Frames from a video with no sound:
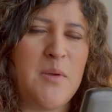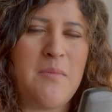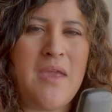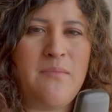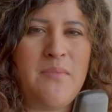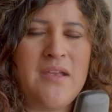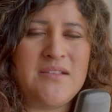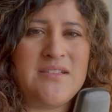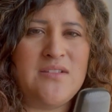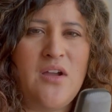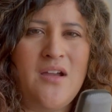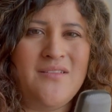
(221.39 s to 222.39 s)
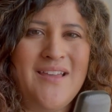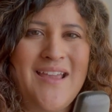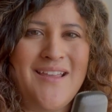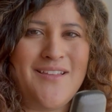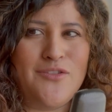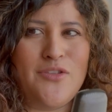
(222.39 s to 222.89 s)
but maybe it's not
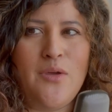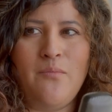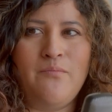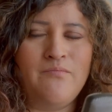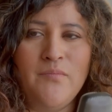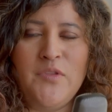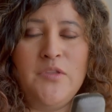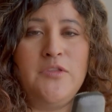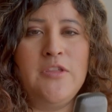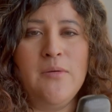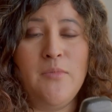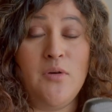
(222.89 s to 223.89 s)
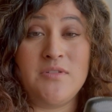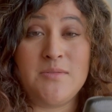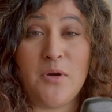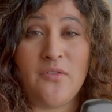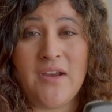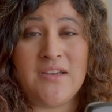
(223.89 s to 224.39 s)
like the most
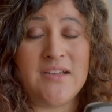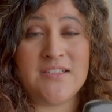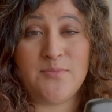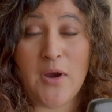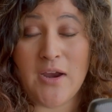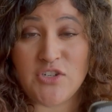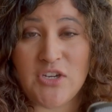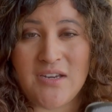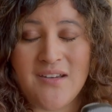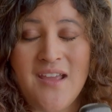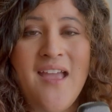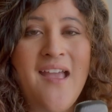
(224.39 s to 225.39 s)
perfect expression.